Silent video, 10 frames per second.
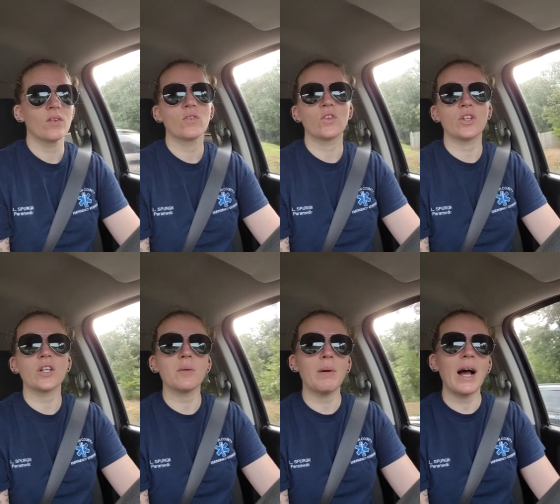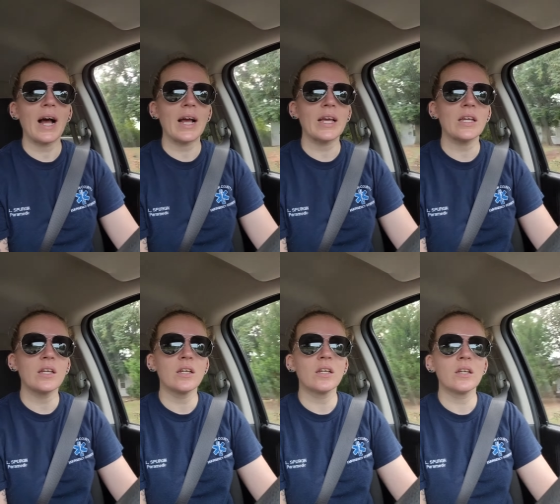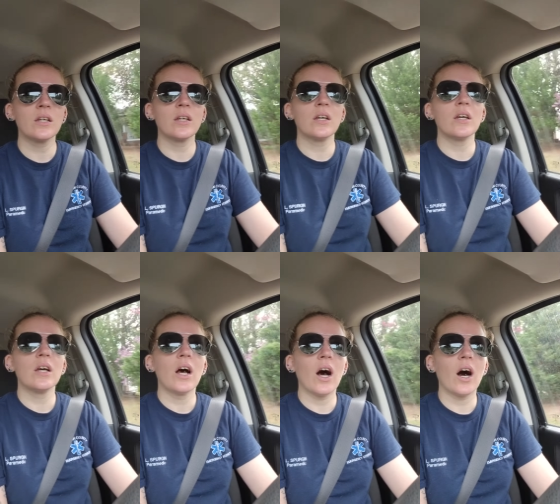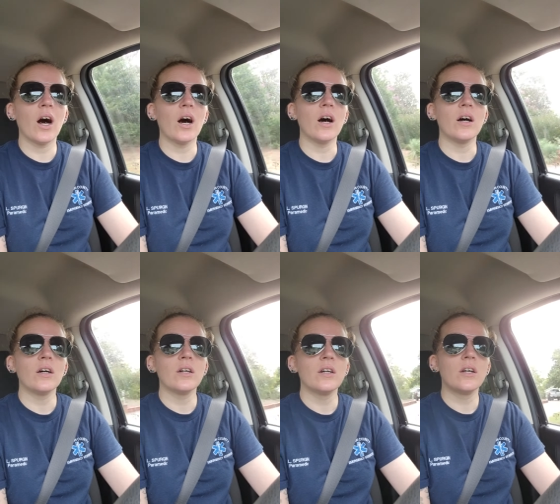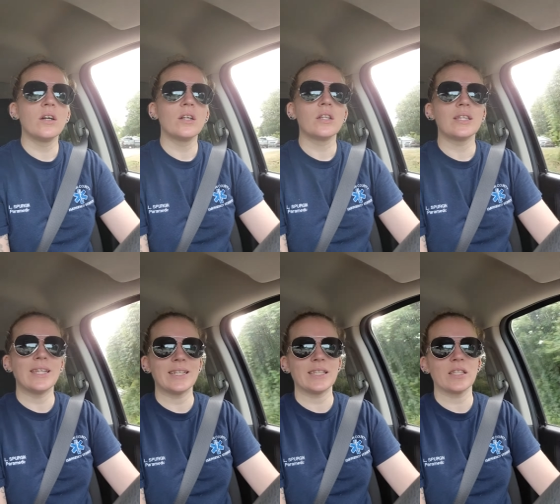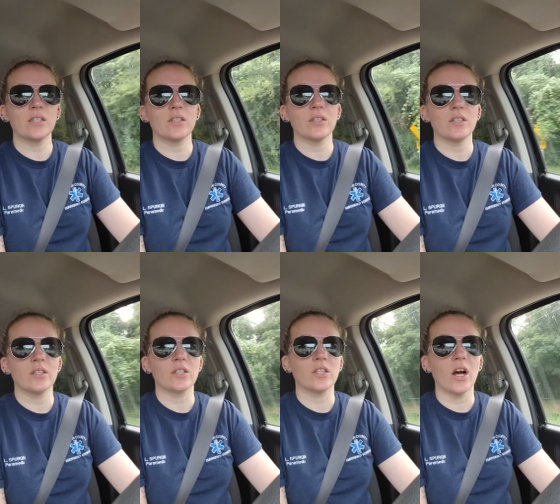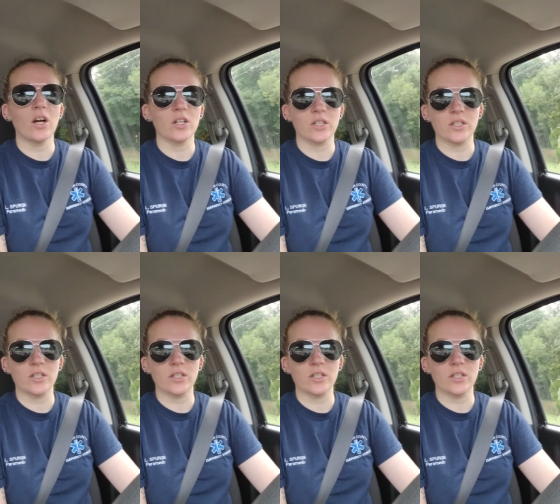So you're gonna buy uh, this dog